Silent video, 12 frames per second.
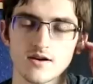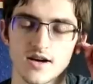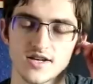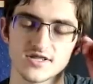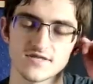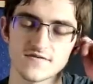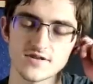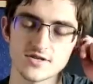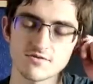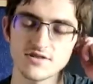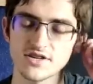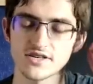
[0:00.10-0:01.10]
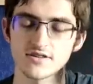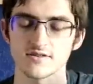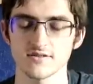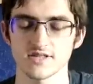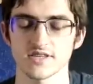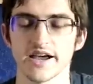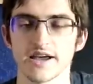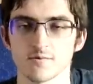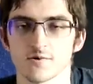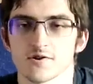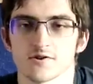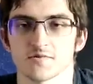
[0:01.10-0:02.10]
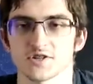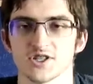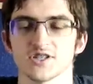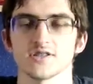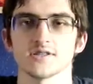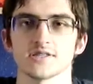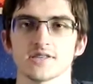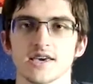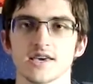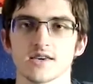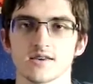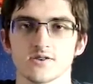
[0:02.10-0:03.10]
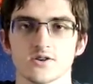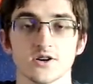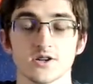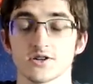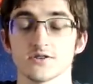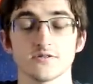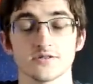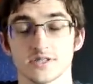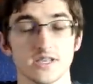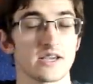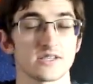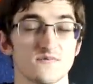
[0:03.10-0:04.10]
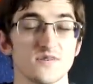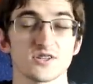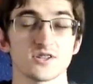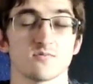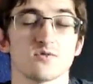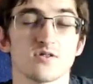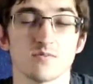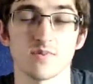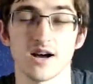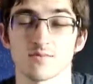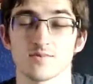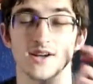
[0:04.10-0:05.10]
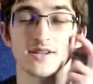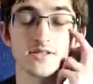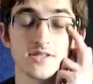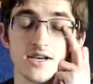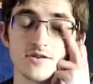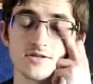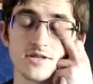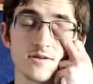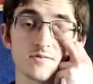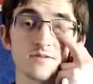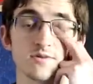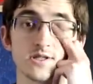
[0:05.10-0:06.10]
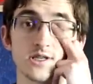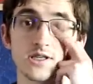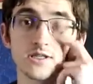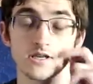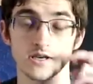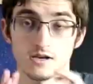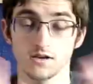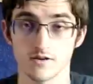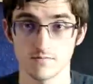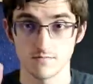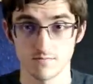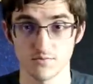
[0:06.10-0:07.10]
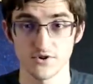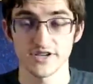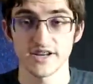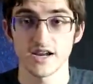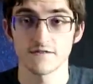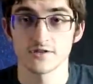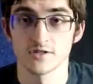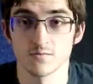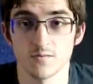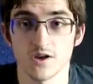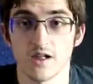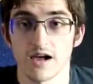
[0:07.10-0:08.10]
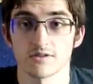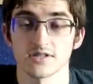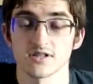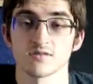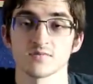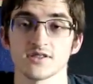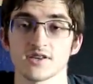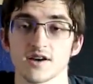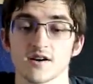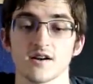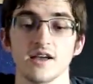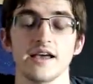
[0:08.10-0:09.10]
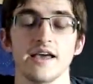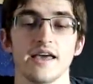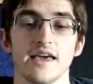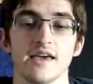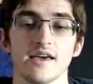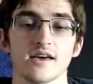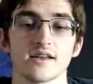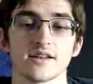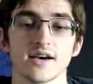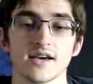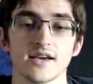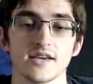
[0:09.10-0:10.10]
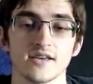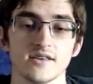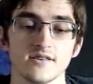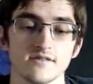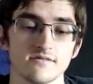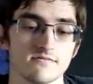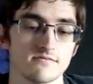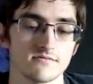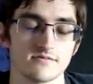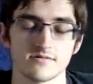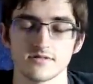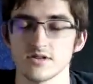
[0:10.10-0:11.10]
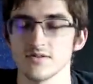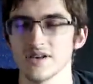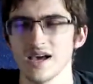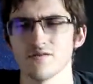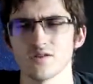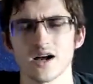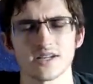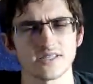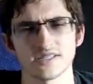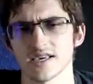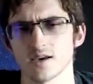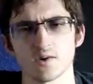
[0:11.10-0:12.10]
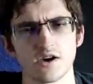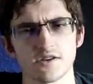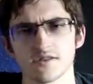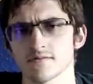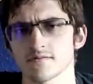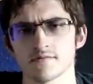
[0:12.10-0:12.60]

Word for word: I just finished reading Skyward, which is a young adult science fiction book by Brandon Sanderson, which means he's breaking out of his wheelhouse a little bit there. And I don't have a lot to say about it.